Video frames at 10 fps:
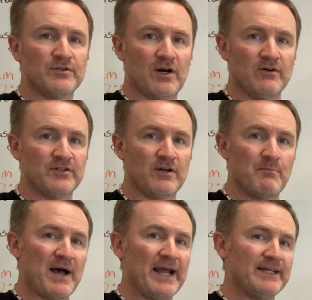are
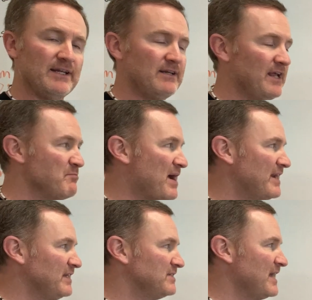combined and
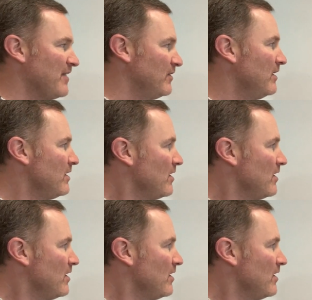bonding together.